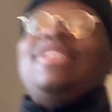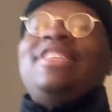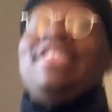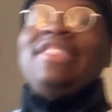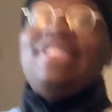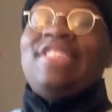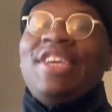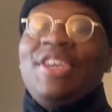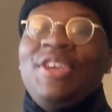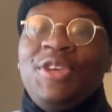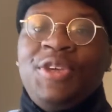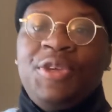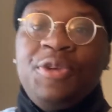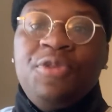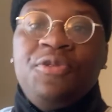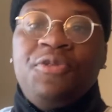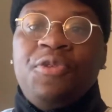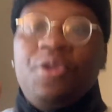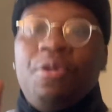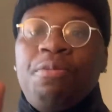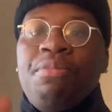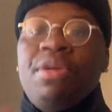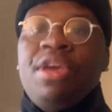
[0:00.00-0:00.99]
thank you
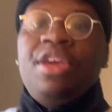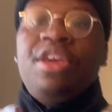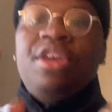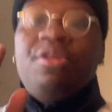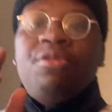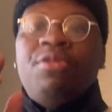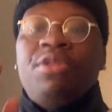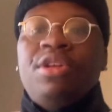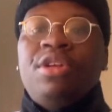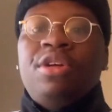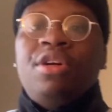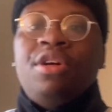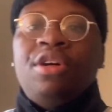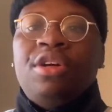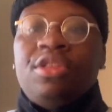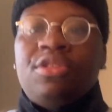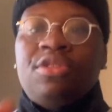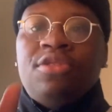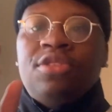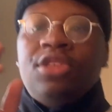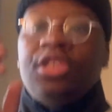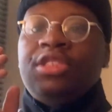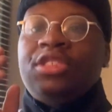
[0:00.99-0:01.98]
for being with us
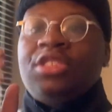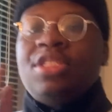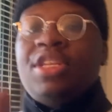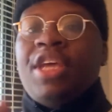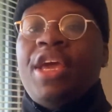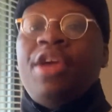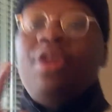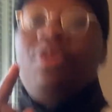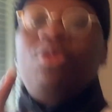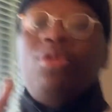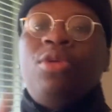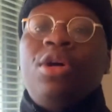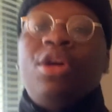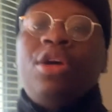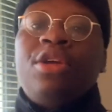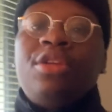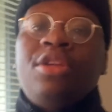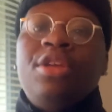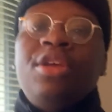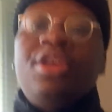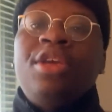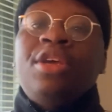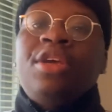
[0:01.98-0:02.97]
since day
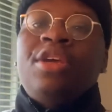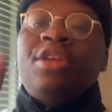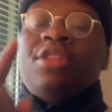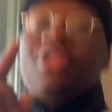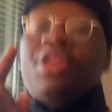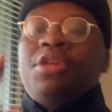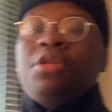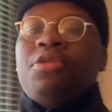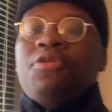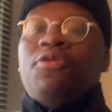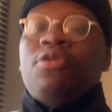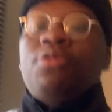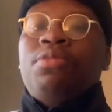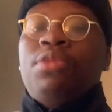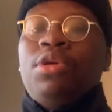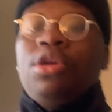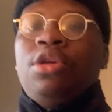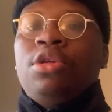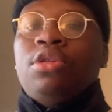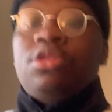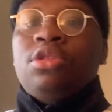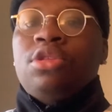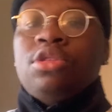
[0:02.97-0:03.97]
one. Thank you for being
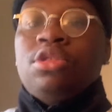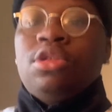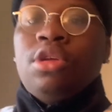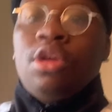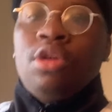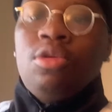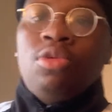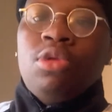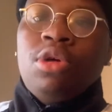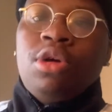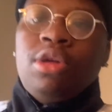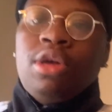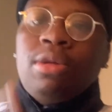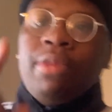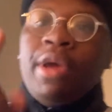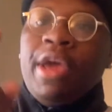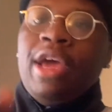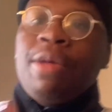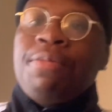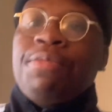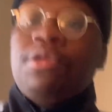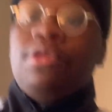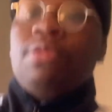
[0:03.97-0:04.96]
here since day one. I'm
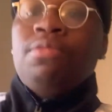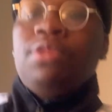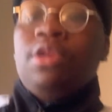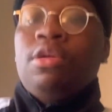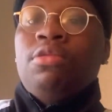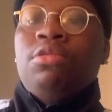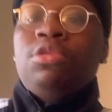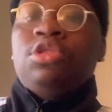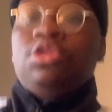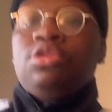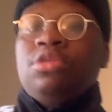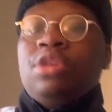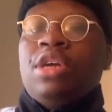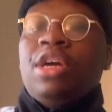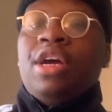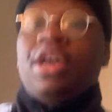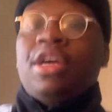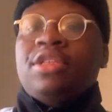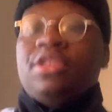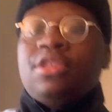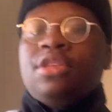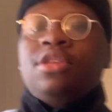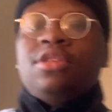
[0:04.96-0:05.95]
happy to be with you
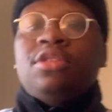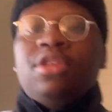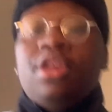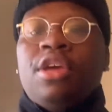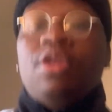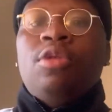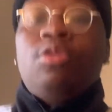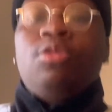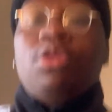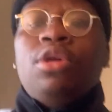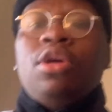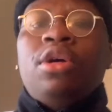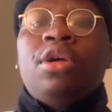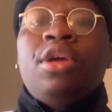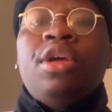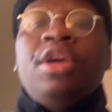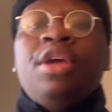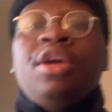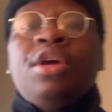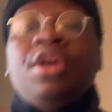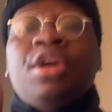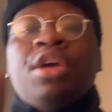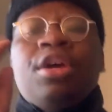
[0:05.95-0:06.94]
guys since day one.
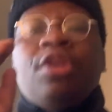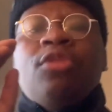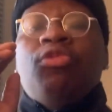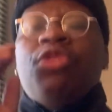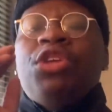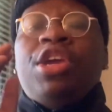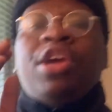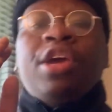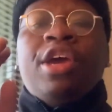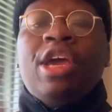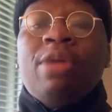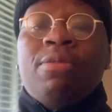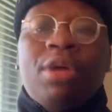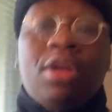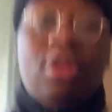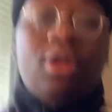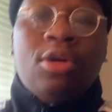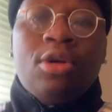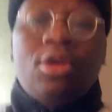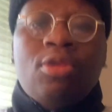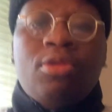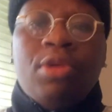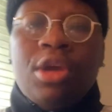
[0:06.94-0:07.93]
We came a
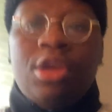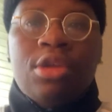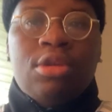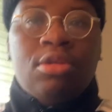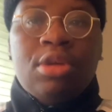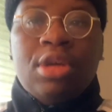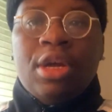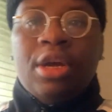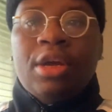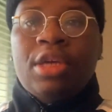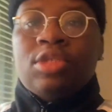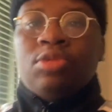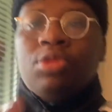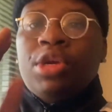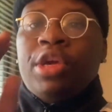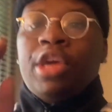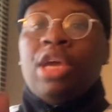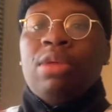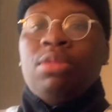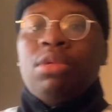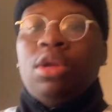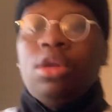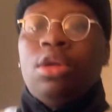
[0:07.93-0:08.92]
long way, you guys. We
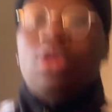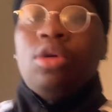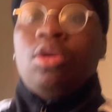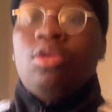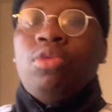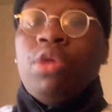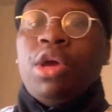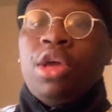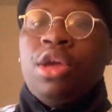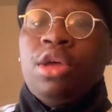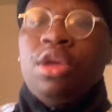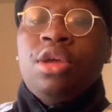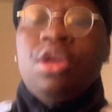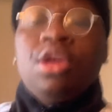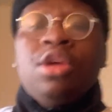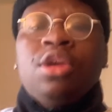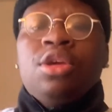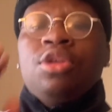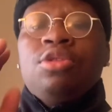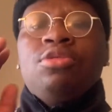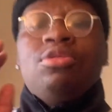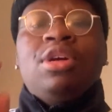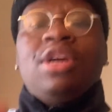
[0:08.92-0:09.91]
came a long way.
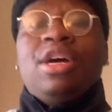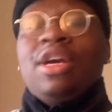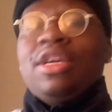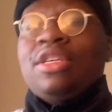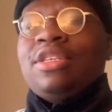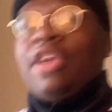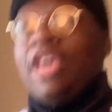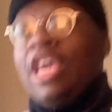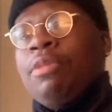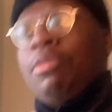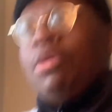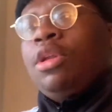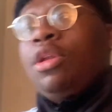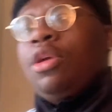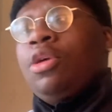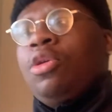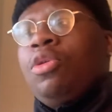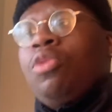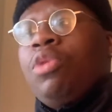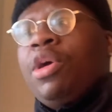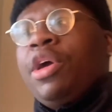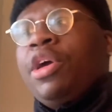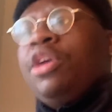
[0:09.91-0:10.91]
You guys came a
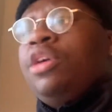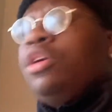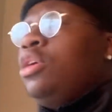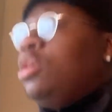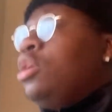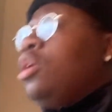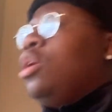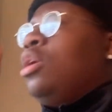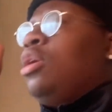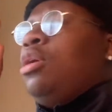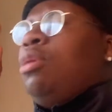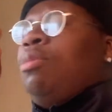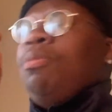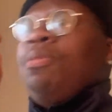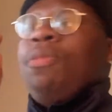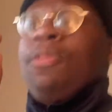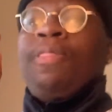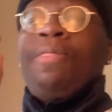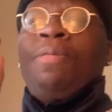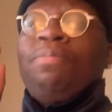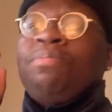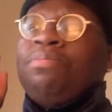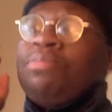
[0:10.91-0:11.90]
long way. Um,
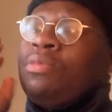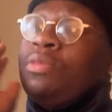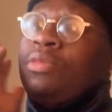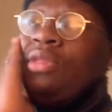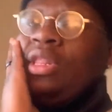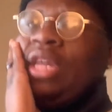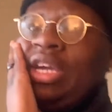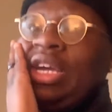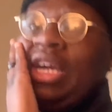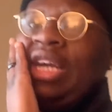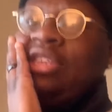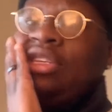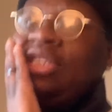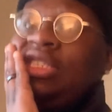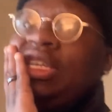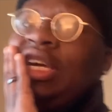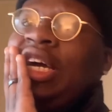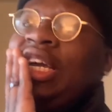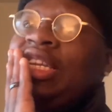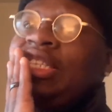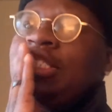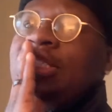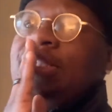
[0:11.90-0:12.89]
like I just,
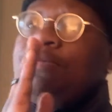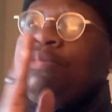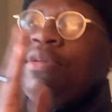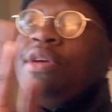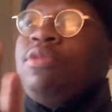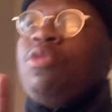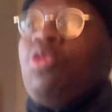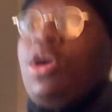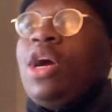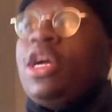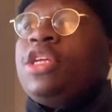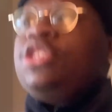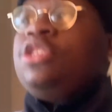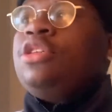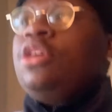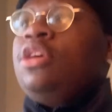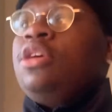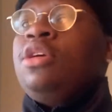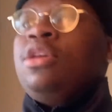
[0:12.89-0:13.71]
I just been watching.